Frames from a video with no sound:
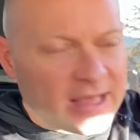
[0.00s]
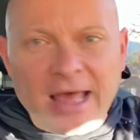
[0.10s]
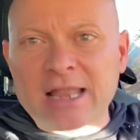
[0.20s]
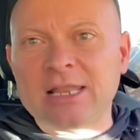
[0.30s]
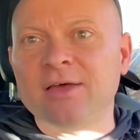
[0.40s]

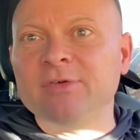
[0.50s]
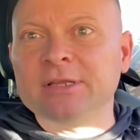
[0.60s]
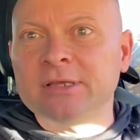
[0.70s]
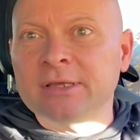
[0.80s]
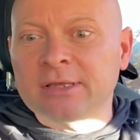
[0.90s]
I love it.
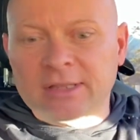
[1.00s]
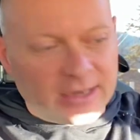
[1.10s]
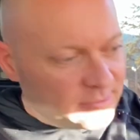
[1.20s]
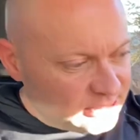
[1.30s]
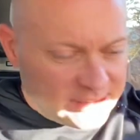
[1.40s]

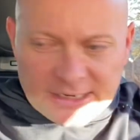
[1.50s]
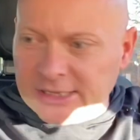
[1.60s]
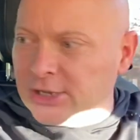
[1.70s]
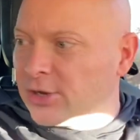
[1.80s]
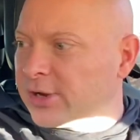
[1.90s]
Like I'm sitting
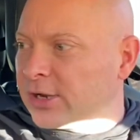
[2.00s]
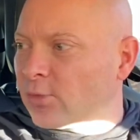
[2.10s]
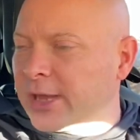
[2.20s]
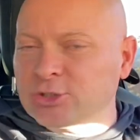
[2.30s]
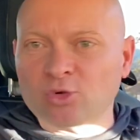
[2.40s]
here in a
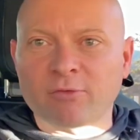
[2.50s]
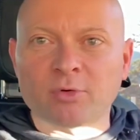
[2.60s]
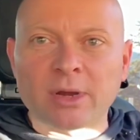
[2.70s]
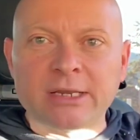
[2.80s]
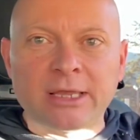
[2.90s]
Range Rover
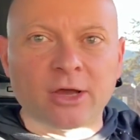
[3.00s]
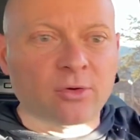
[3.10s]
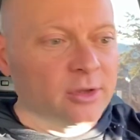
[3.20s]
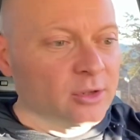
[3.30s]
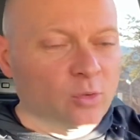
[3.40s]
right now,
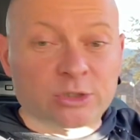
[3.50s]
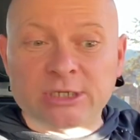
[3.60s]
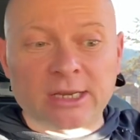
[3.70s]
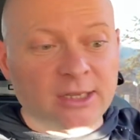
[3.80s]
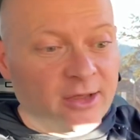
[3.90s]
which
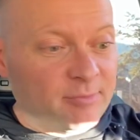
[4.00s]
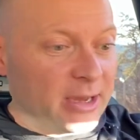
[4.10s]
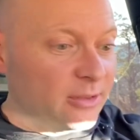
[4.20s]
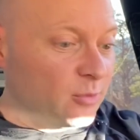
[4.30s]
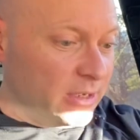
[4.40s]
I love,
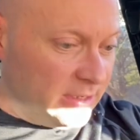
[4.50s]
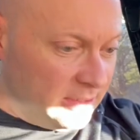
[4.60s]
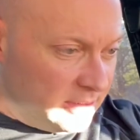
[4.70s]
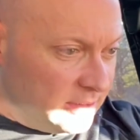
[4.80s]
by the way.